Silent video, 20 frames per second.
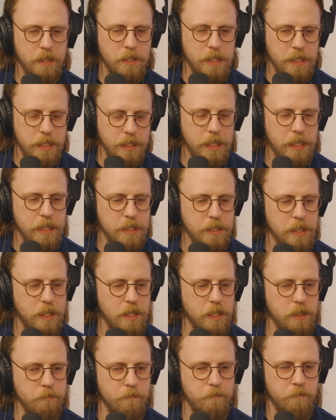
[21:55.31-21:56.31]
didn't get
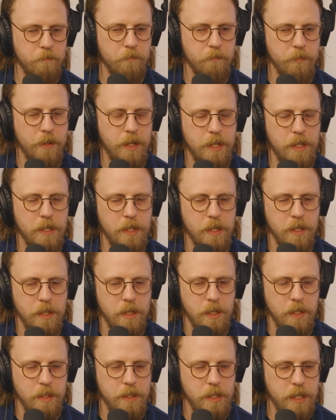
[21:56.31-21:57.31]
done,
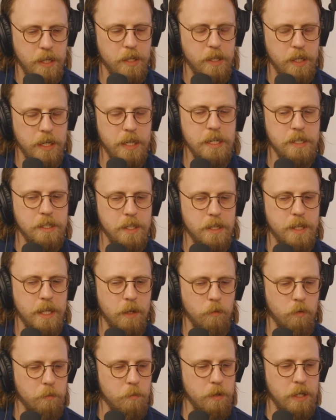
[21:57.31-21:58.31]
the easy thing
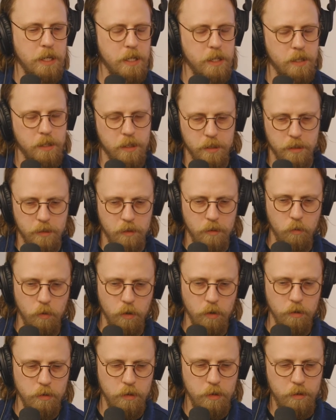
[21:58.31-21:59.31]
would be,
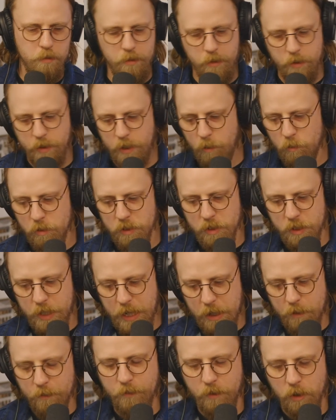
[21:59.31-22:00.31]
well, it was
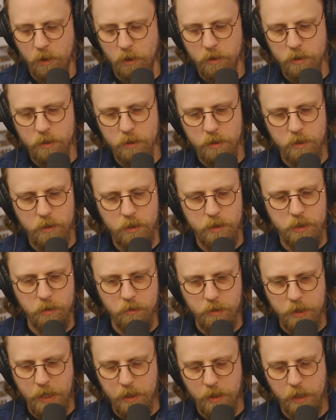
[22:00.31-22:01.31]
their fault, so
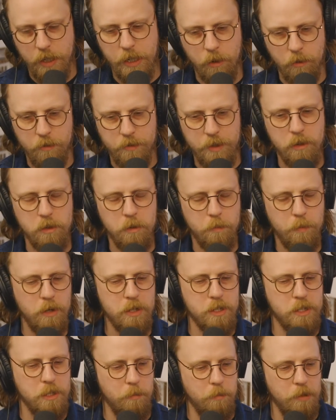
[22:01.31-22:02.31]
they're the
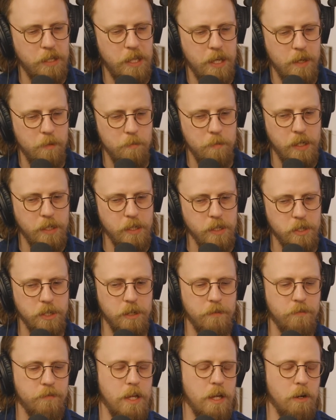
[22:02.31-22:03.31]
person to blame and to
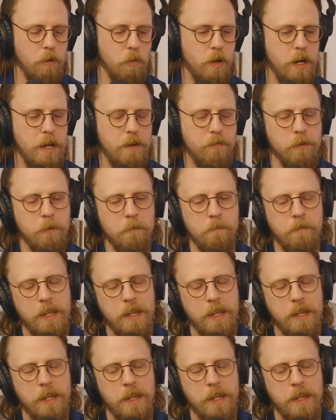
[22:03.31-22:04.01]
shift that or whatever.